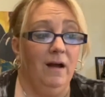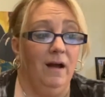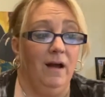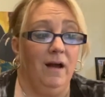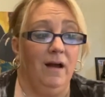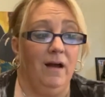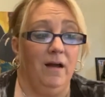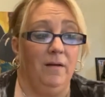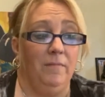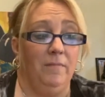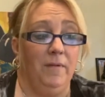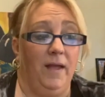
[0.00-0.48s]

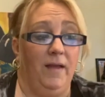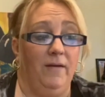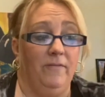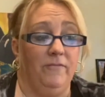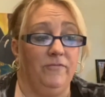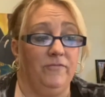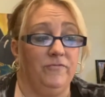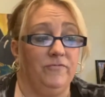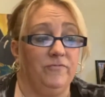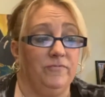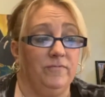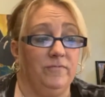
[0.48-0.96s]
have
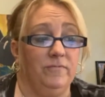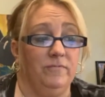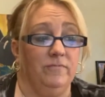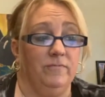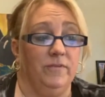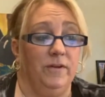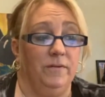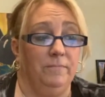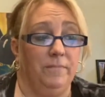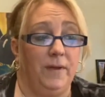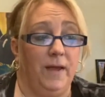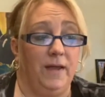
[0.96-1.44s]

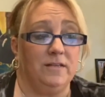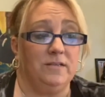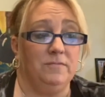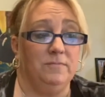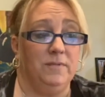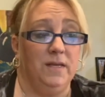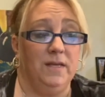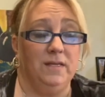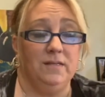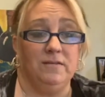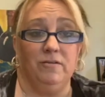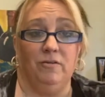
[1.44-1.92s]
written back to
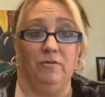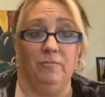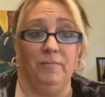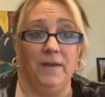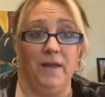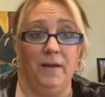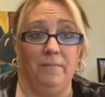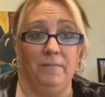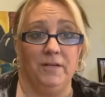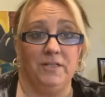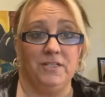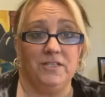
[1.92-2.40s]
me and told me
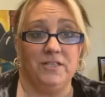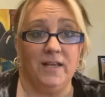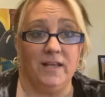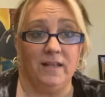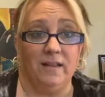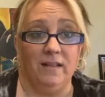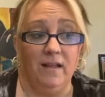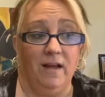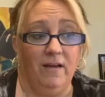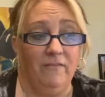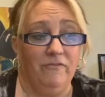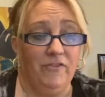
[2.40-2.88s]
how much they
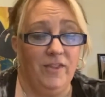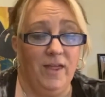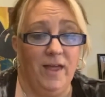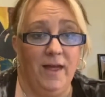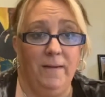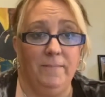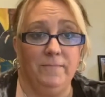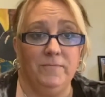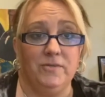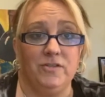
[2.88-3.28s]
love them.